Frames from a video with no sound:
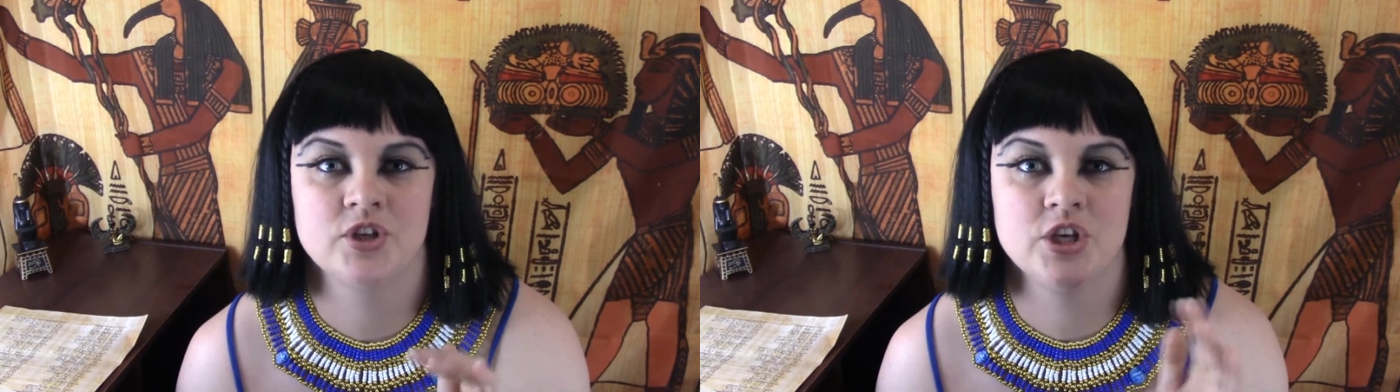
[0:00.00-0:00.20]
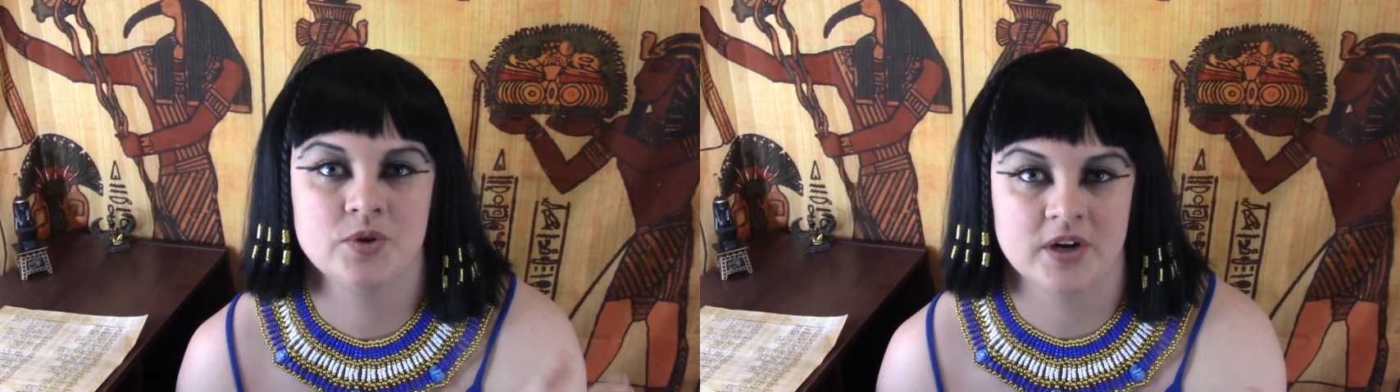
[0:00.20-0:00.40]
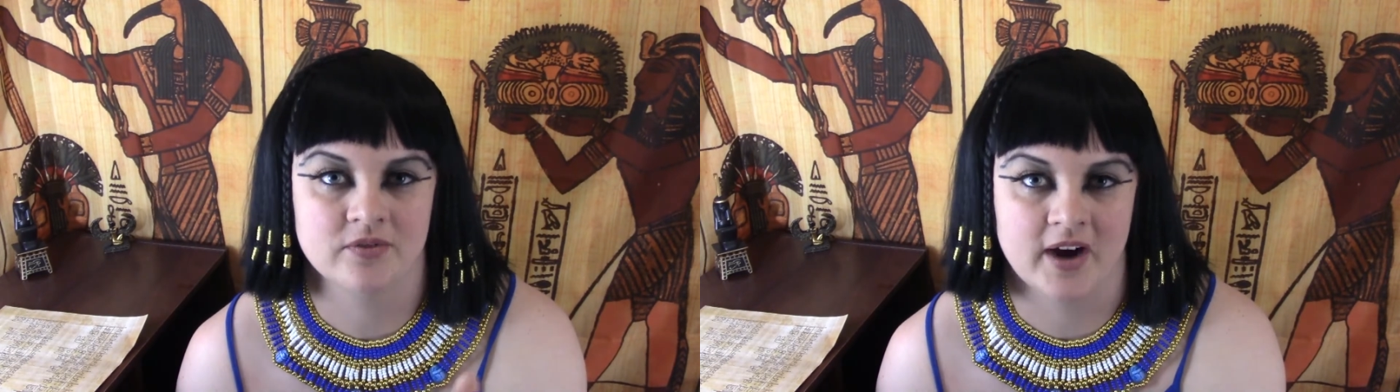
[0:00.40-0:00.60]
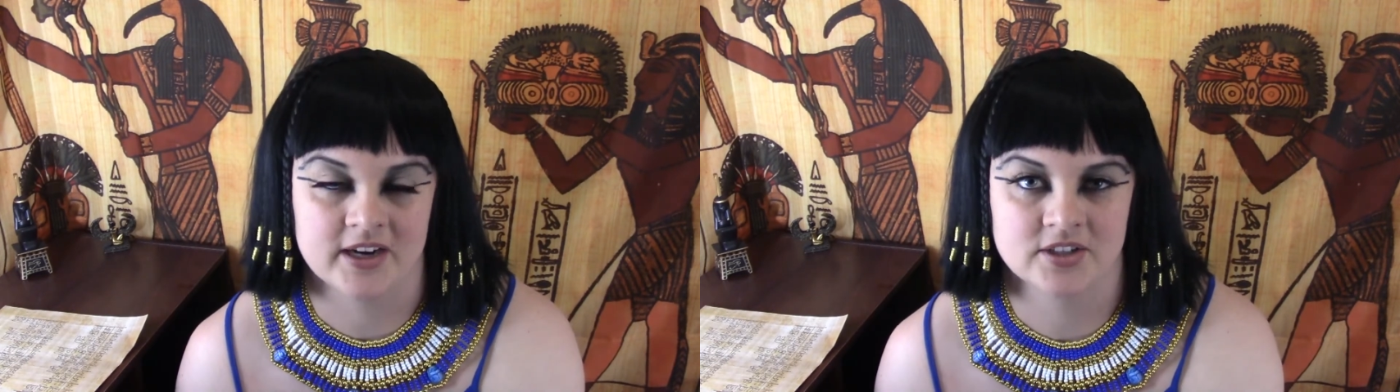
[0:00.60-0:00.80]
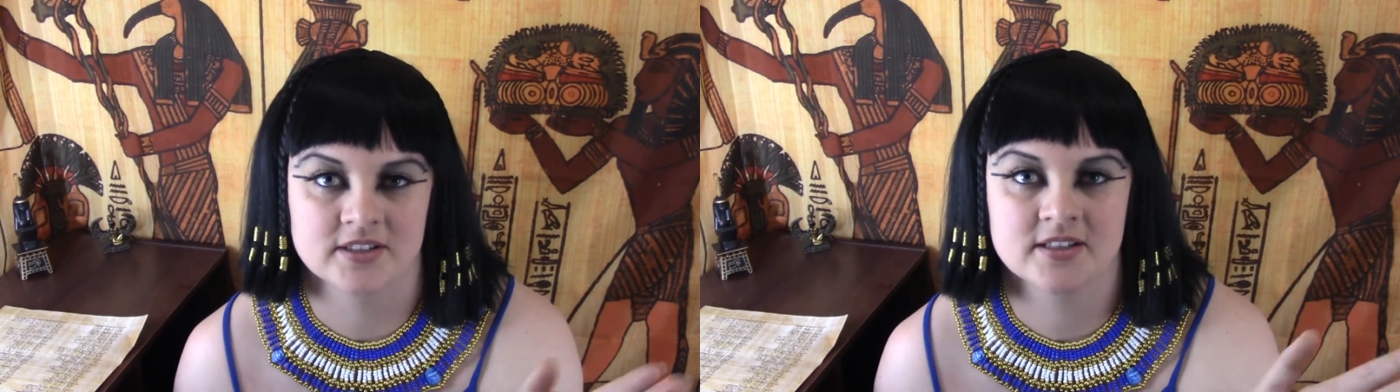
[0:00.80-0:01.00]
unit
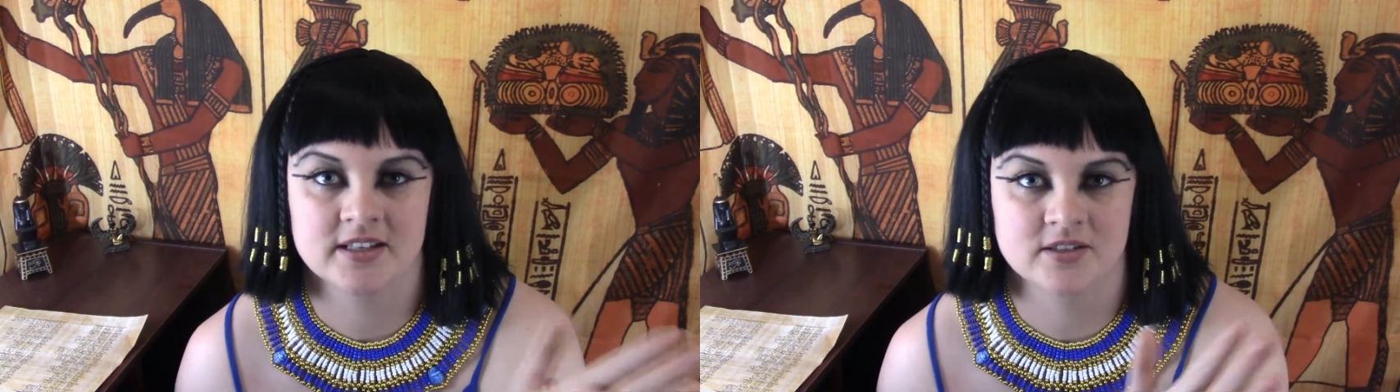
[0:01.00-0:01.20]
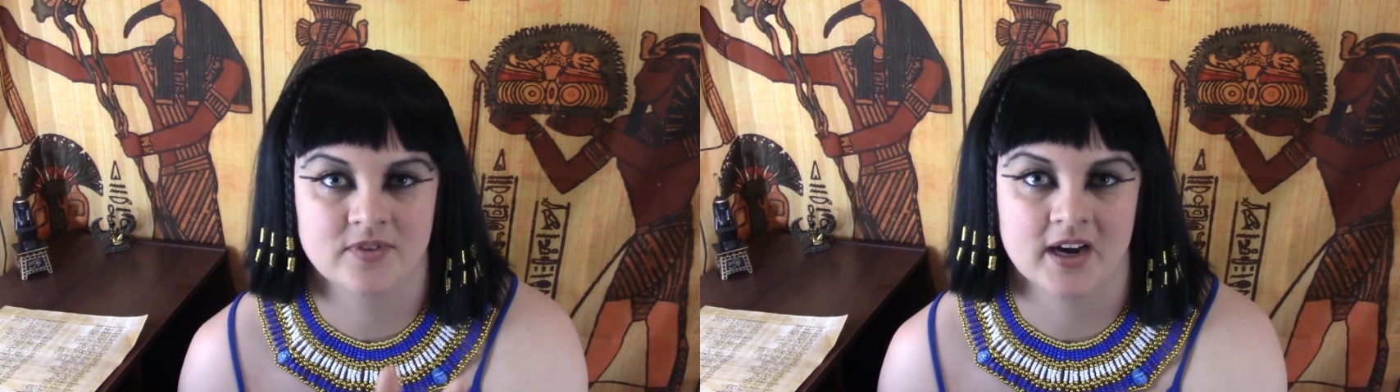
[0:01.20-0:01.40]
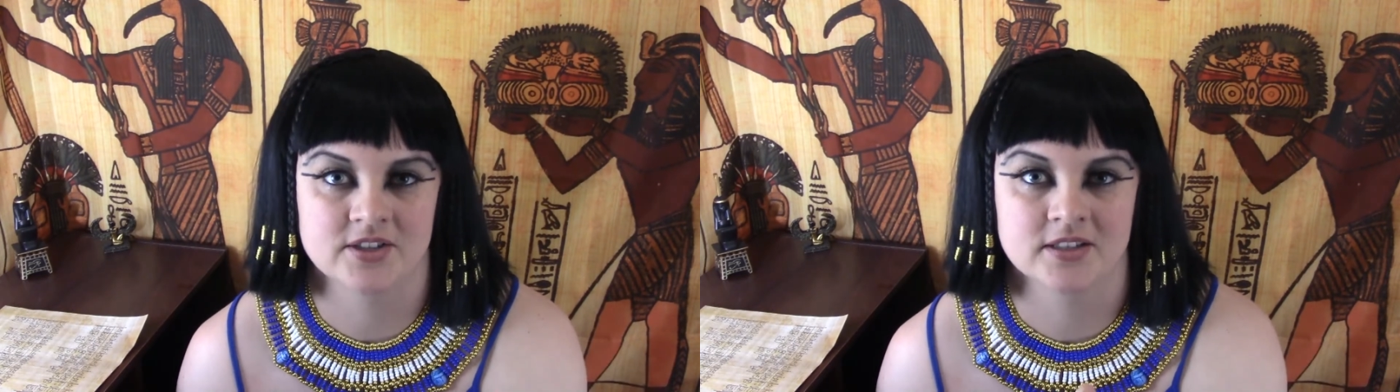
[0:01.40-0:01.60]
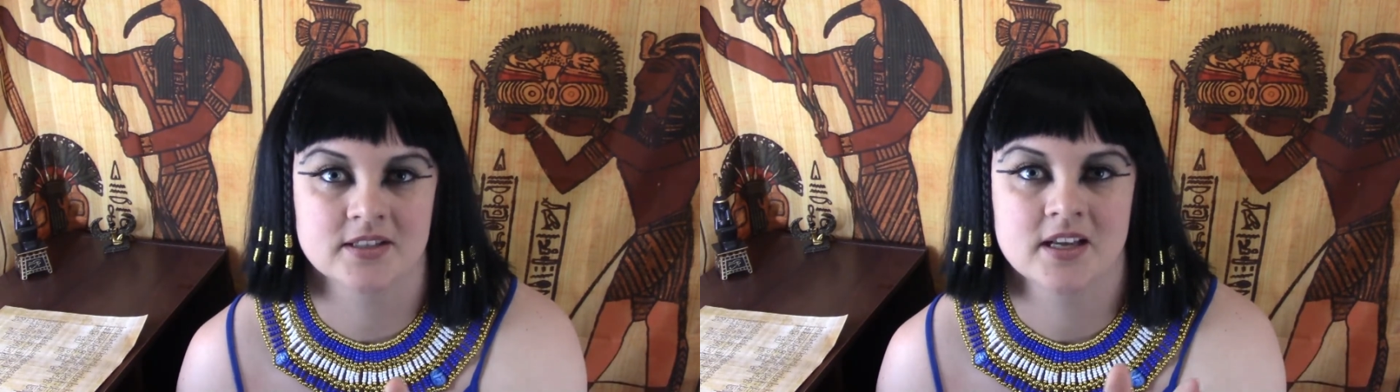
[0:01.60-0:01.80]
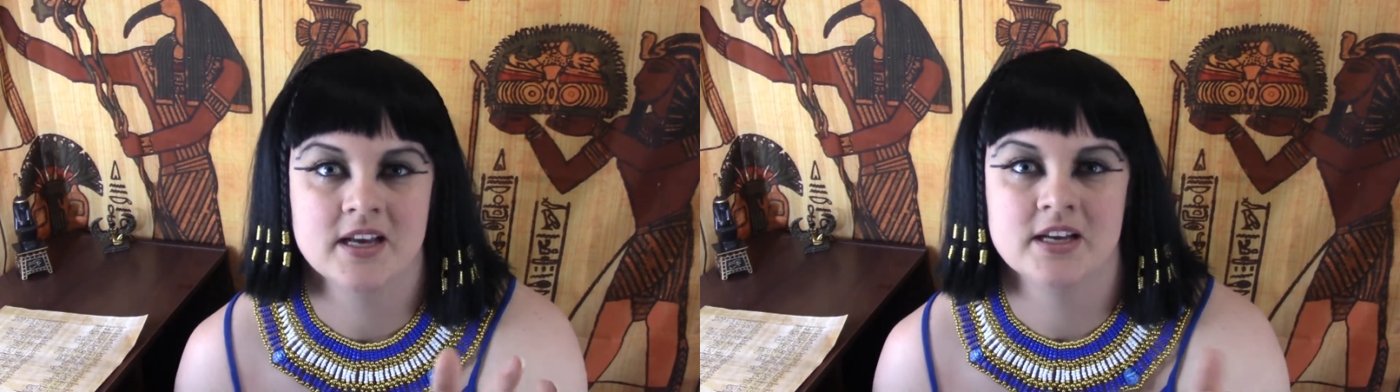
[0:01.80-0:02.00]
fractions, these fractions,